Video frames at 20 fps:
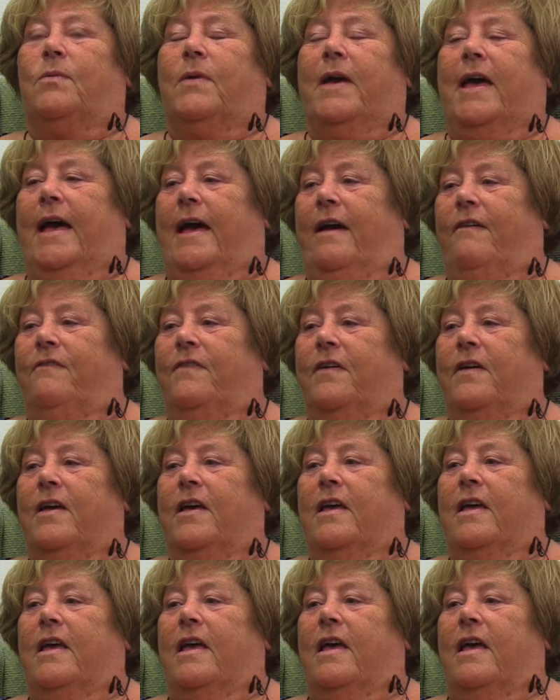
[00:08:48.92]
we
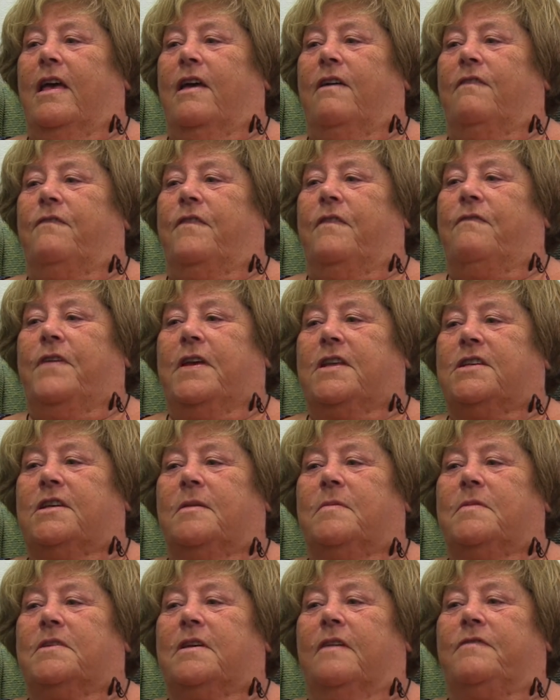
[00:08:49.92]
have for
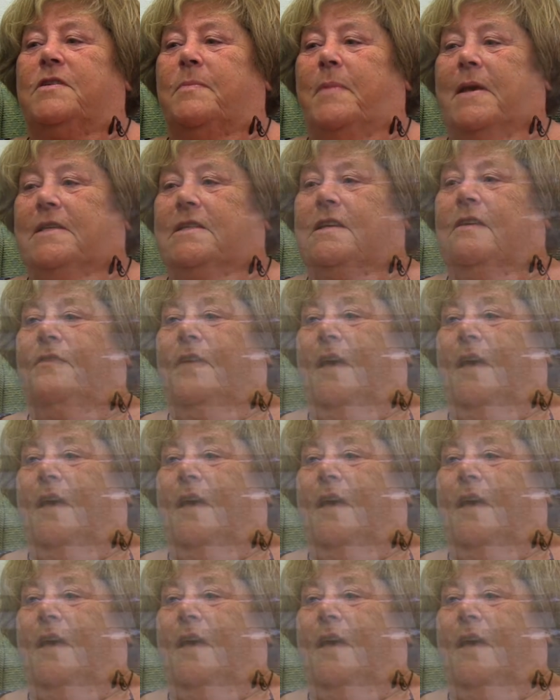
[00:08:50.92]
victims of domestic